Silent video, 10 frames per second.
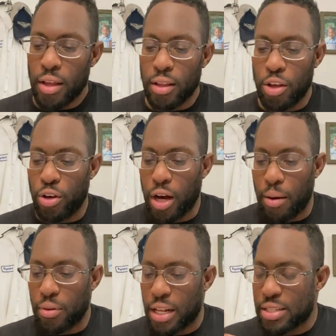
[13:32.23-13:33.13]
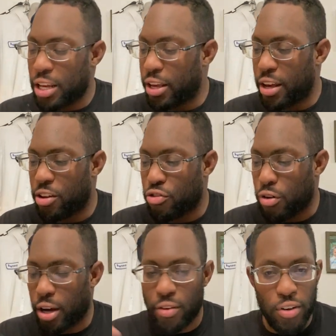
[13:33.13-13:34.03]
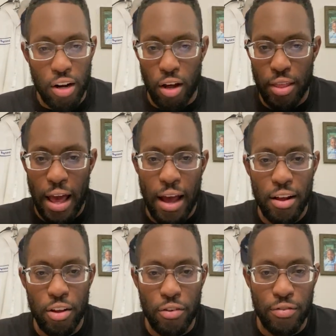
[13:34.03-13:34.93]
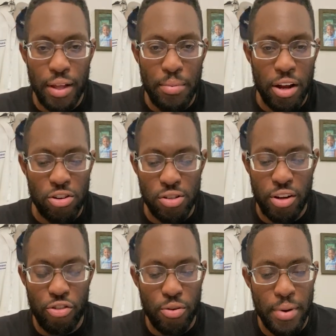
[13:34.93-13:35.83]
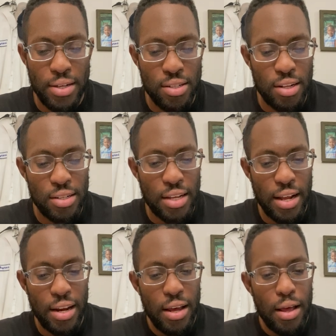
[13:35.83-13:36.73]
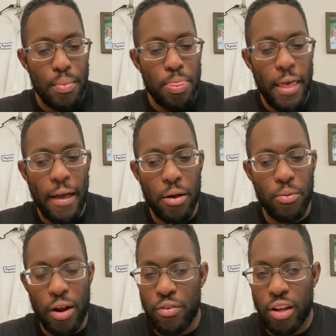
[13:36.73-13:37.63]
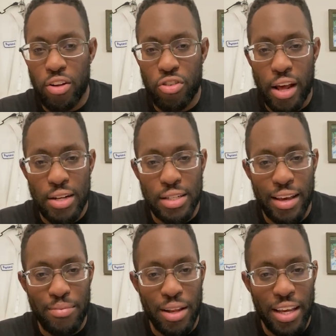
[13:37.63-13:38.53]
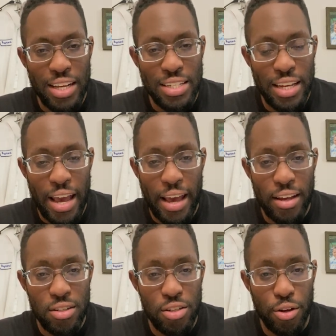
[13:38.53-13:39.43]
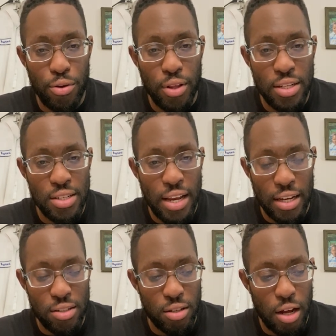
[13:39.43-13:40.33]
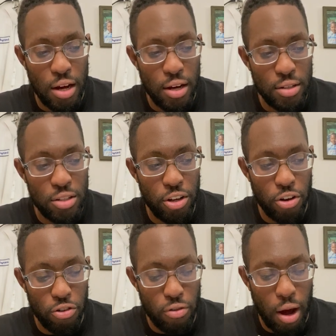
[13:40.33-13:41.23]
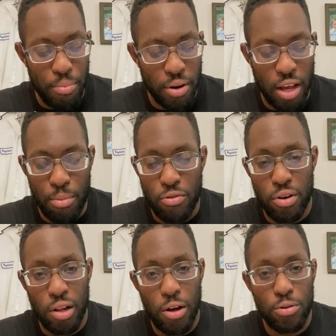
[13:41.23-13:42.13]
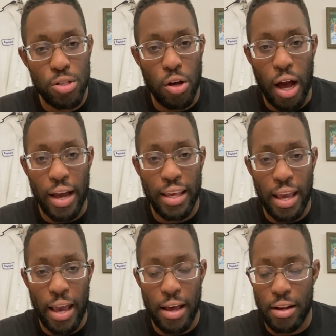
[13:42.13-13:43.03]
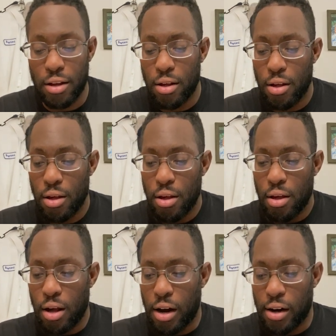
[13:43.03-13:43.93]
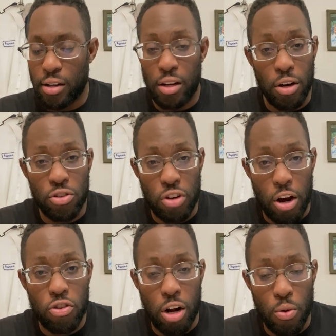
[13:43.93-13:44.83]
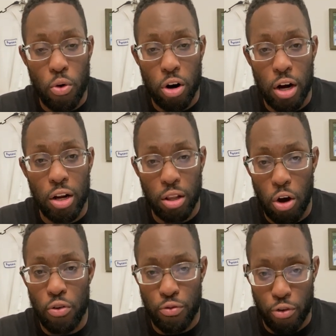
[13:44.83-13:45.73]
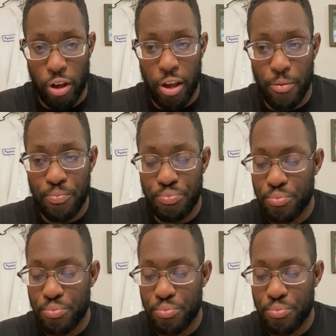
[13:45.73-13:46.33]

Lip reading: Let's say you get in your truck, you've done all that, your fleet manager sent you a message that said, hey, whenever you get a chance, give me an ETA to this next, to your drop in Amarillo so I can, start trying to work on a load for you.